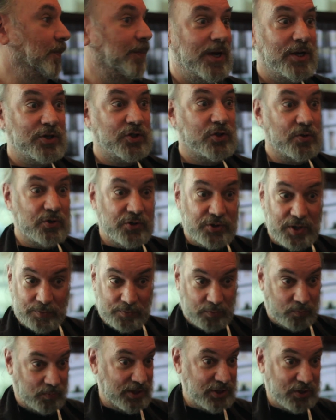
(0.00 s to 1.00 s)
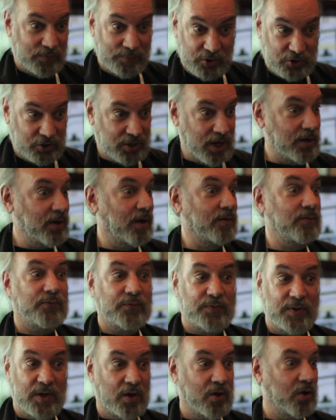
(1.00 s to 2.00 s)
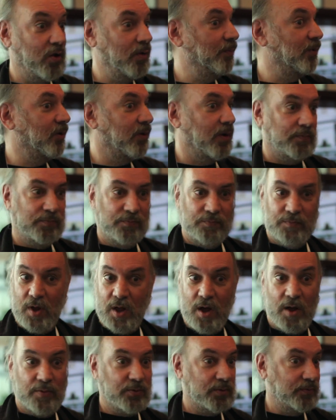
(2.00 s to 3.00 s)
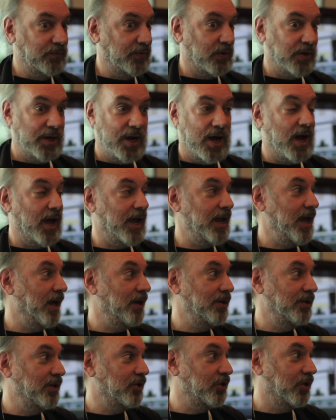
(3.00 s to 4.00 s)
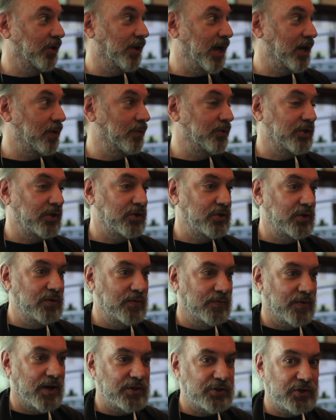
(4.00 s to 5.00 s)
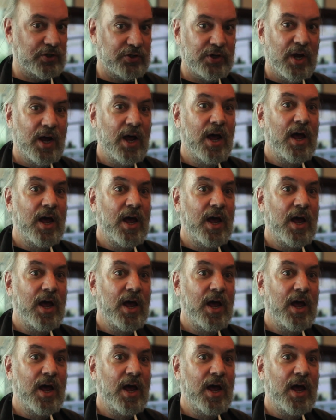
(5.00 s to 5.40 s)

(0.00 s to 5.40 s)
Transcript: pictures that the rest of it shot on film or other very high-end digital acquisition devices.